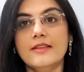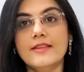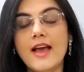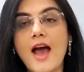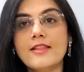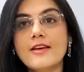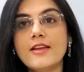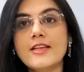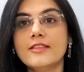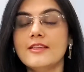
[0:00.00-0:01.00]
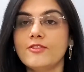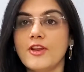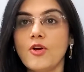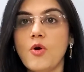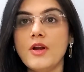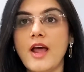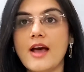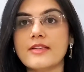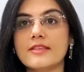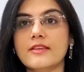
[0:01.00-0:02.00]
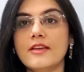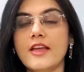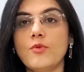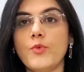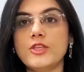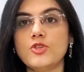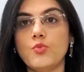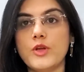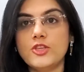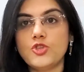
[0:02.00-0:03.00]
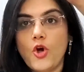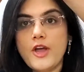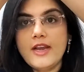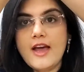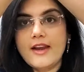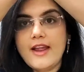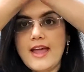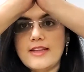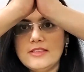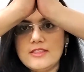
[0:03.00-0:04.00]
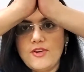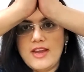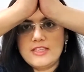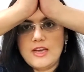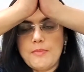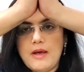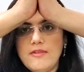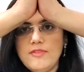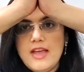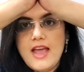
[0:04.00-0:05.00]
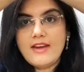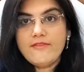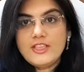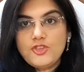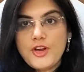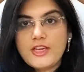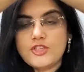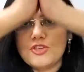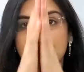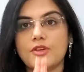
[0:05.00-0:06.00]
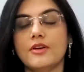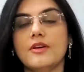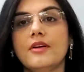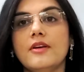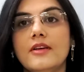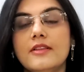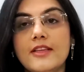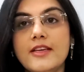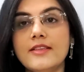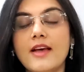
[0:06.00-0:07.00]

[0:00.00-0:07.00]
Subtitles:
The other is the Trikona asana, in which we join our hands right above and we stretch. This